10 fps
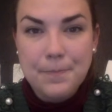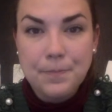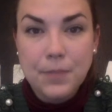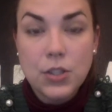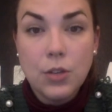
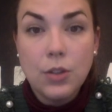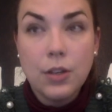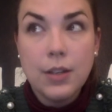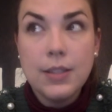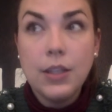So there
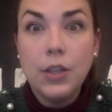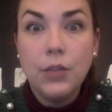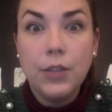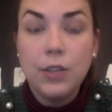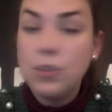is a little
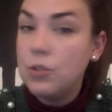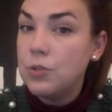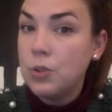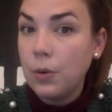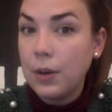video
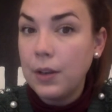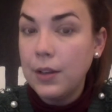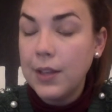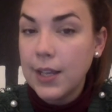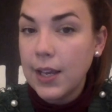tutorial
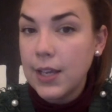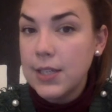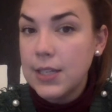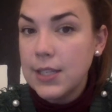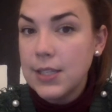that the guy
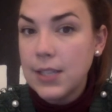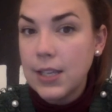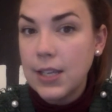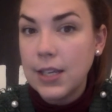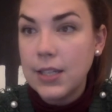does,
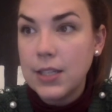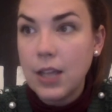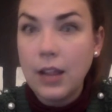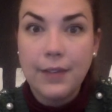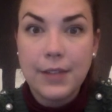and
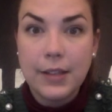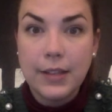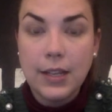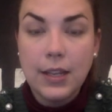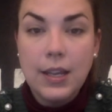I'll have that
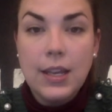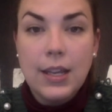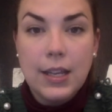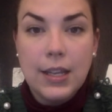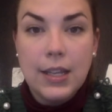link
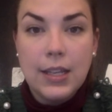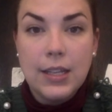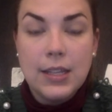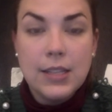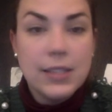in
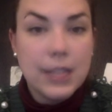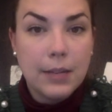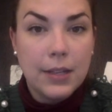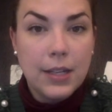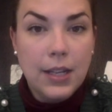the
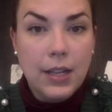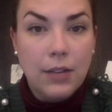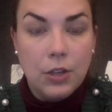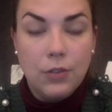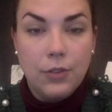assignment
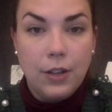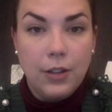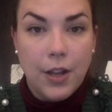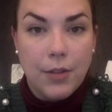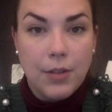for you to follow
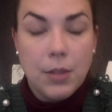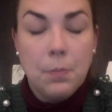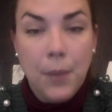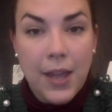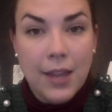along with.
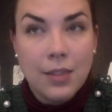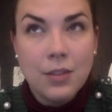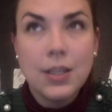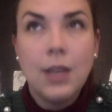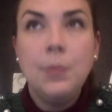But
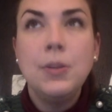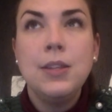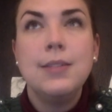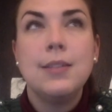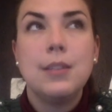there's a couple
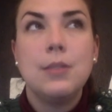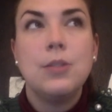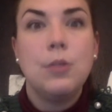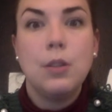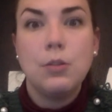things as I was
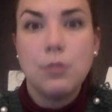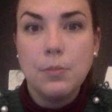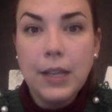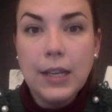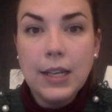going through and
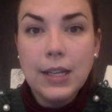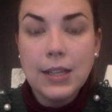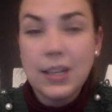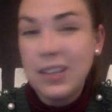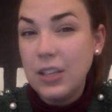planning it
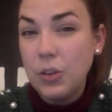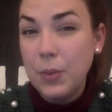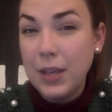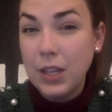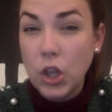that I think will
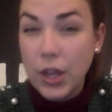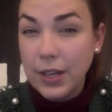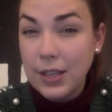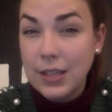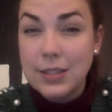make it a lot
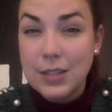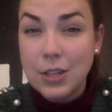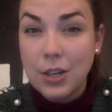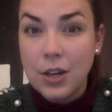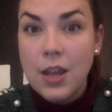
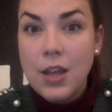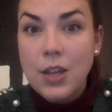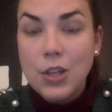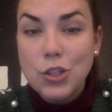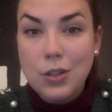easier.
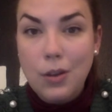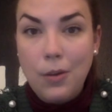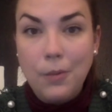So